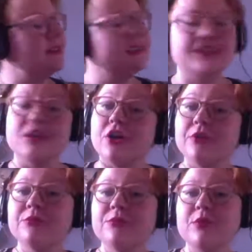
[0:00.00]

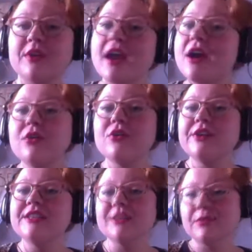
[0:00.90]
So we're now
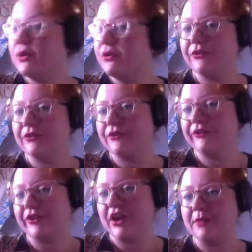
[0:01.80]
going to move
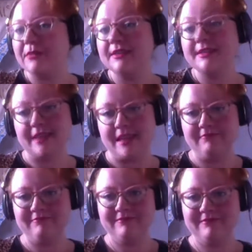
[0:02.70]
from
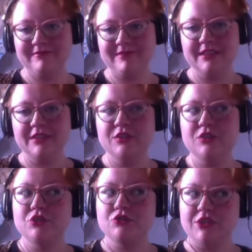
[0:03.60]
C
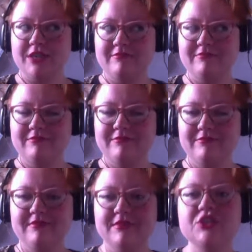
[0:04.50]
to G
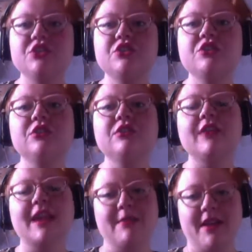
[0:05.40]
to
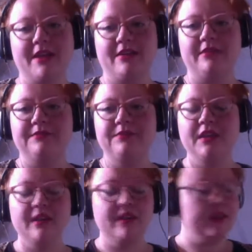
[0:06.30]
A minor.
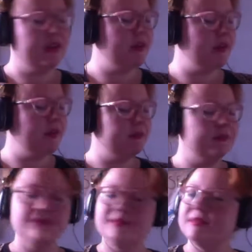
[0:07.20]

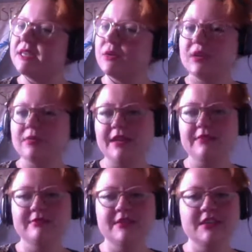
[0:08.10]
Stick with
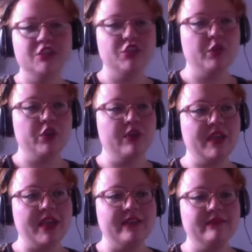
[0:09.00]
me. Do what you
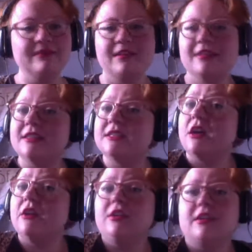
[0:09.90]
can. That's
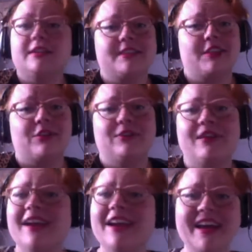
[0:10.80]
all you can do.
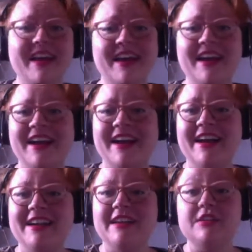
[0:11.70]

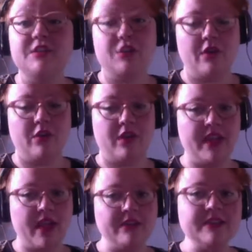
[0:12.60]
So I'm going to
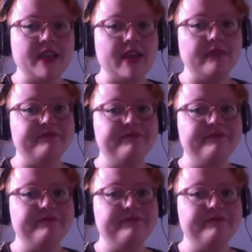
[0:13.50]
count us in.